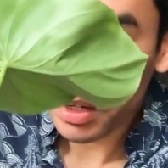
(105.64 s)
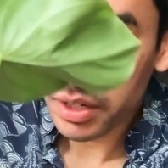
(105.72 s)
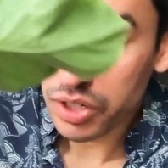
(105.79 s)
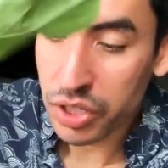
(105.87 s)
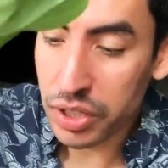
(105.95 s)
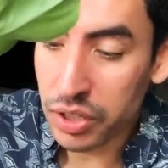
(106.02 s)

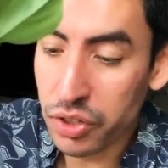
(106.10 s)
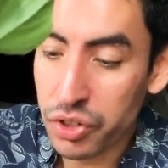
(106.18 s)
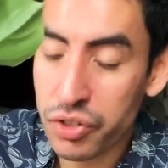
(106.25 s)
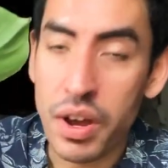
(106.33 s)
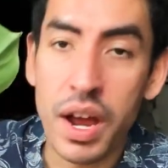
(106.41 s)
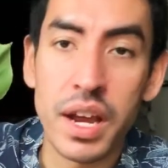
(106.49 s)
She's a little
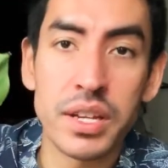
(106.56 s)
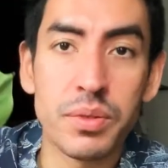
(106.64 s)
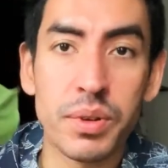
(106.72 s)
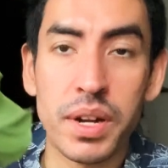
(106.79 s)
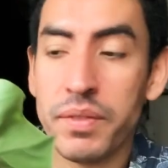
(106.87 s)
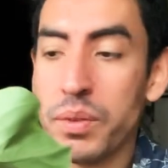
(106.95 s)
dry, so
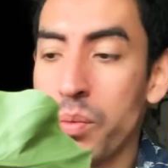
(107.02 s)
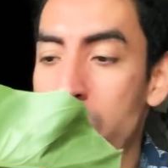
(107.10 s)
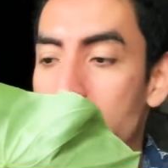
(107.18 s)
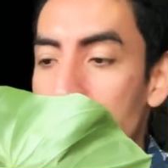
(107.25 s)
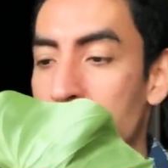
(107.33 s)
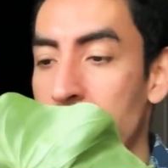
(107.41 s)
we're gonna have to
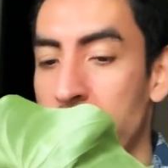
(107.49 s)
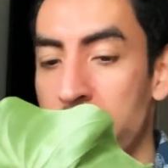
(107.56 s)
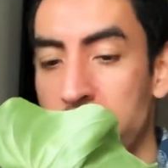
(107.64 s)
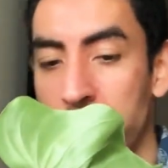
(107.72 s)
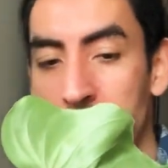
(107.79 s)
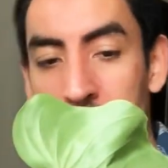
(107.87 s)
water
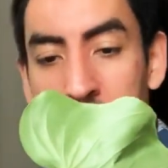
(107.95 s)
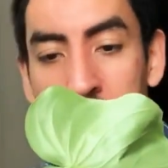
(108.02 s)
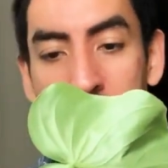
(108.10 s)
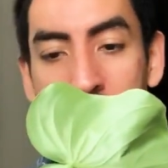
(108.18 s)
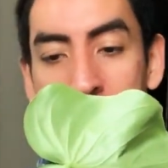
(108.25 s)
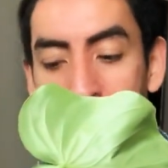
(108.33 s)
her.
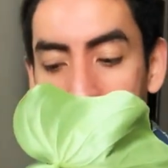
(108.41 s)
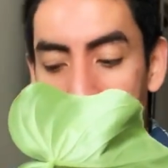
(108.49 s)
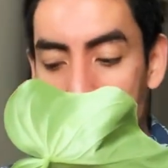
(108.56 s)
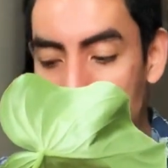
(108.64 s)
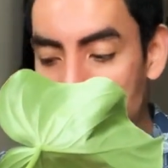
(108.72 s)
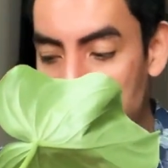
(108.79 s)

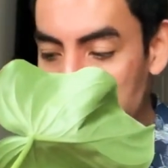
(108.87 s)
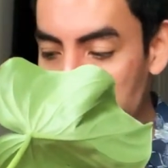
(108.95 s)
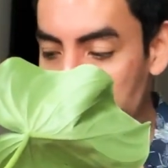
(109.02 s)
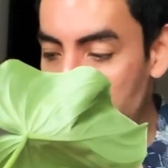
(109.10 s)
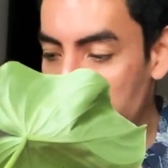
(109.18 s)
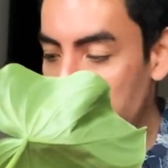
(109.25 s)

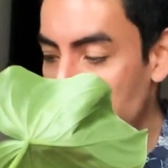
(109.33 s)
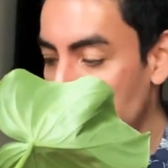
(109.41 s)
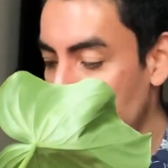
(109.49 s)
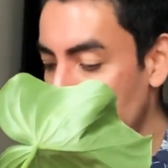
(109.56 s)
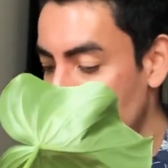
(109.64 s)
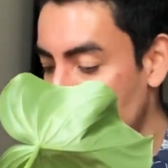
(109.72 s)
And probably a
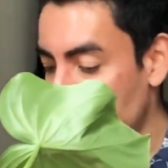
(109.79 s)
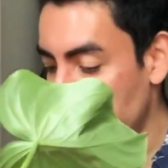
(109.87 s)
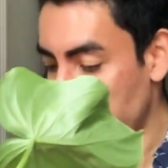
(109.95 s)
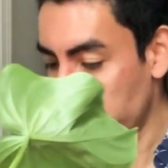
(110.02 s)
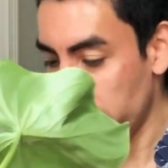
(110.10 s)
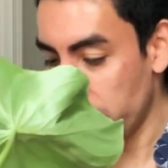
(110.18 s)
little
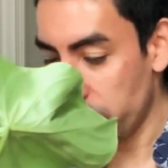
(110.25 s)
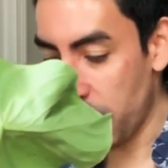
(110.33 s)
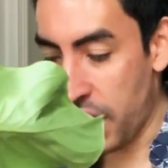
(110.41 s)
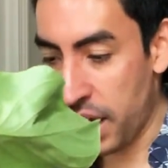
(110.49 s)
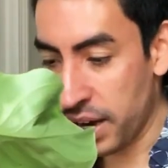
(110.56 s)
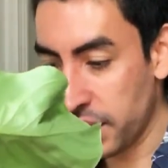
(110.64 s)

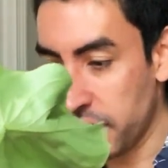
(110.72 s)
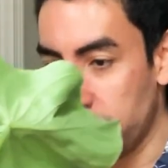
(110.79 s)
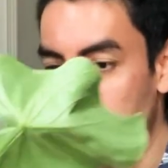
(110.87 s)
shock,